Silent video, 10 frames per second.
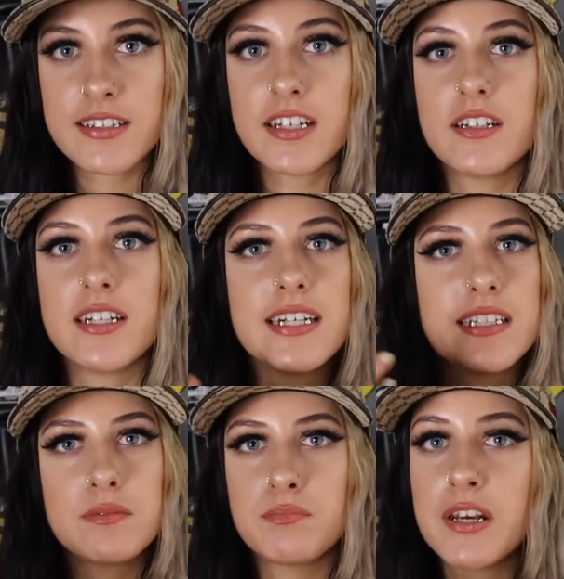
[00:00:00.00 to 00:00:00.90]
Then
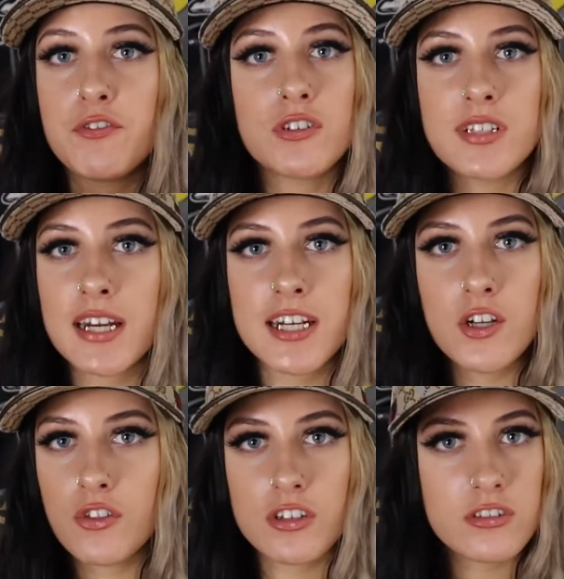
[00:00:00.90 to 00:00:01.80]
if you're techie
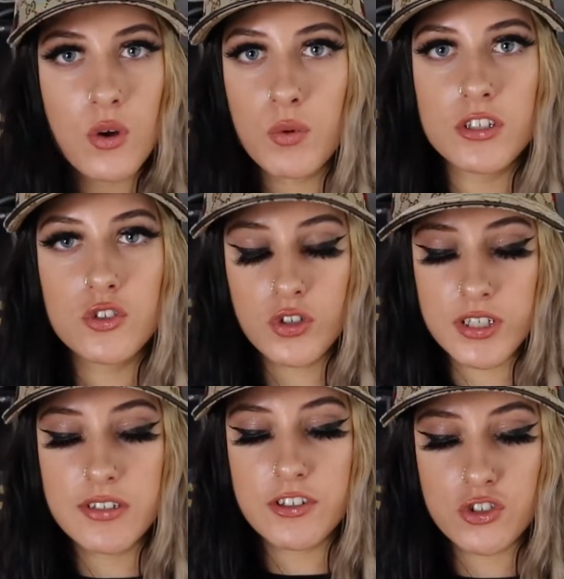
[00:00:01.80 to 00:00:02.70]
on the sewing, you can
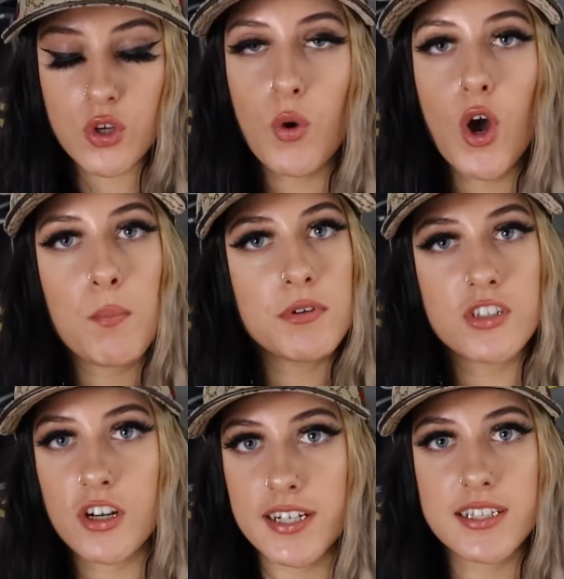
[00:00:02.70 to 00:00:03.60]
either sew it up and
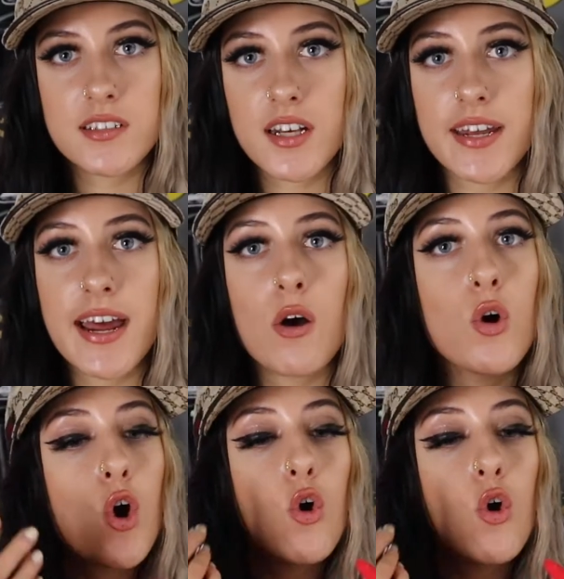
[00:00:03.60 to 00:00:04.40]
turn it inside out,